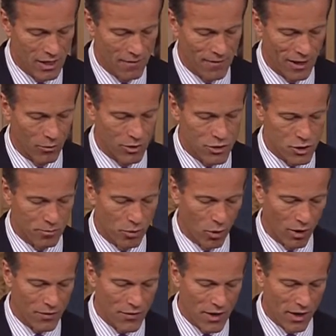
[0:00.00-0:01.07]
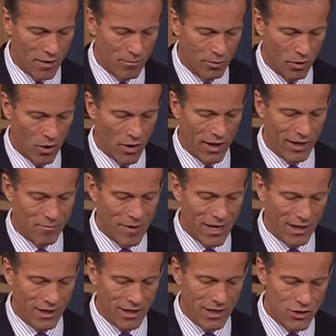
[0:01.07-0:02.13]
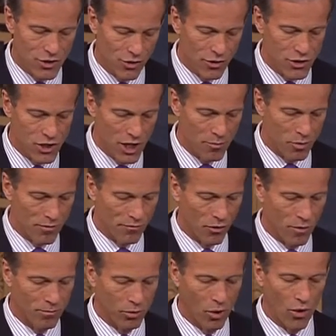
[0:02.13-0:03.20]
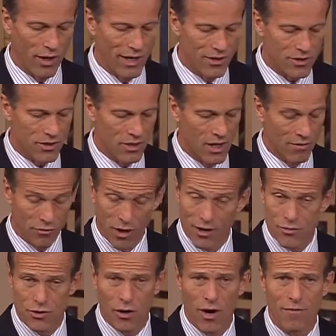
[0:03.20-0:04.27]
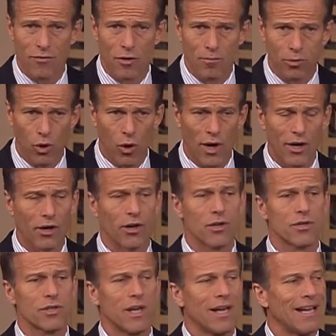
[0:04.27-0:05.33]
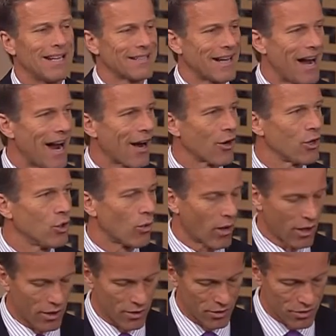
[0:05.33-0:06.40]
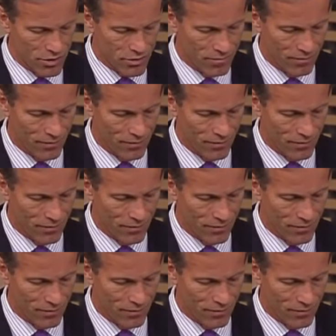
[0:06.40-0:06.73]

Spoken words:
that would support the unemployed and make it easier and cheaper for employers to hire new workers.